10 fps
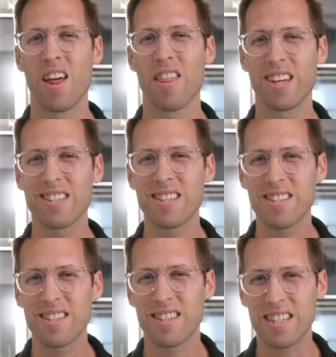This is
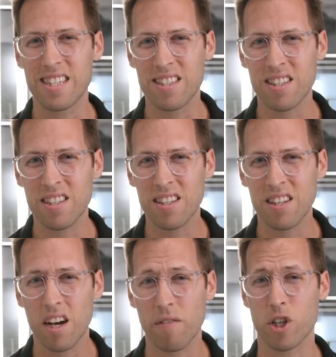a season
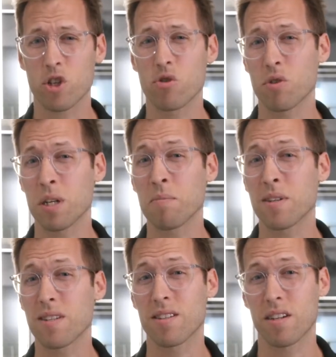of extreme
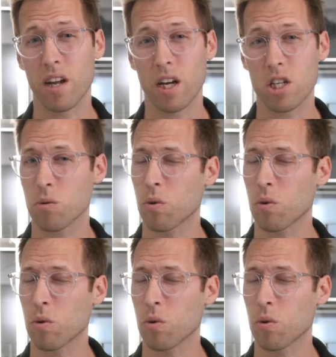disconnection.